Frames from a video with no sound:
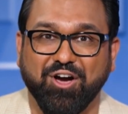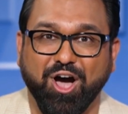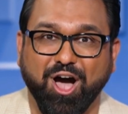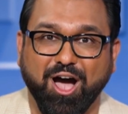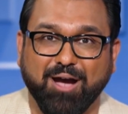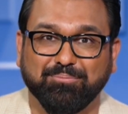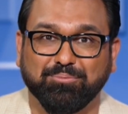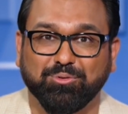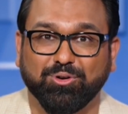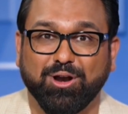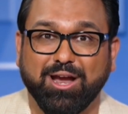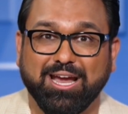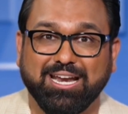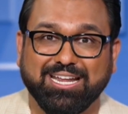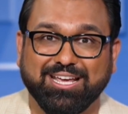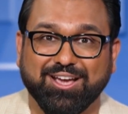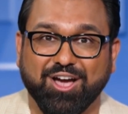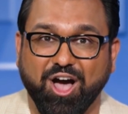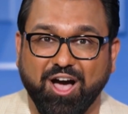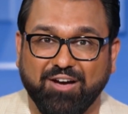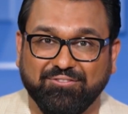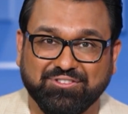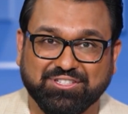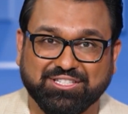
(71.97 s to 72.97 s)
Operating
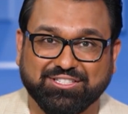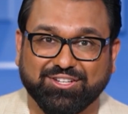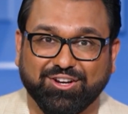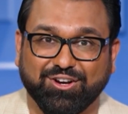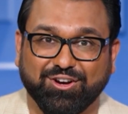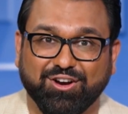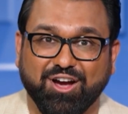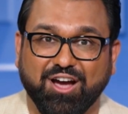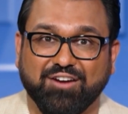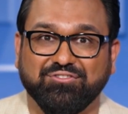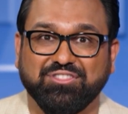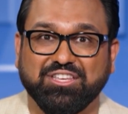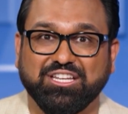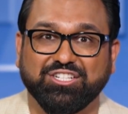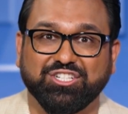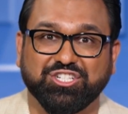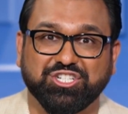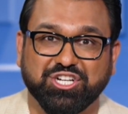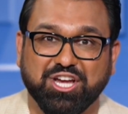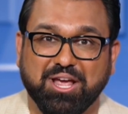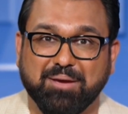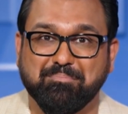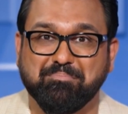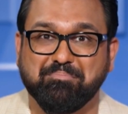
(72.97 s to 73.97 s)
Officer of the
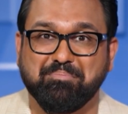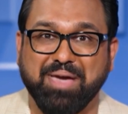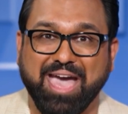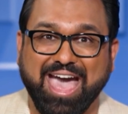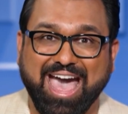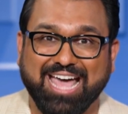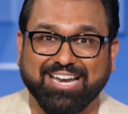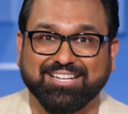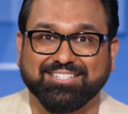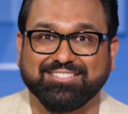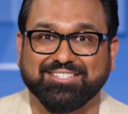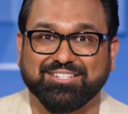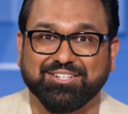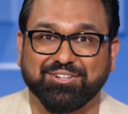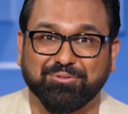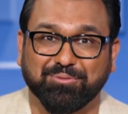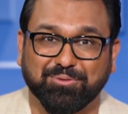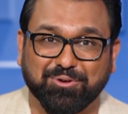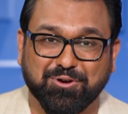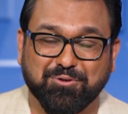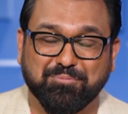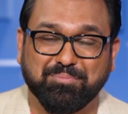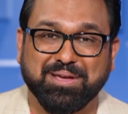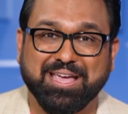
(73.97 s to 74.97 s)
Jim Pattison
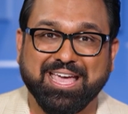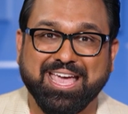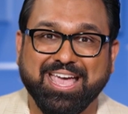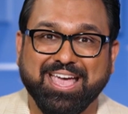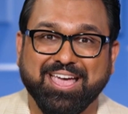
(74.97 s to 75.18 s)
Group,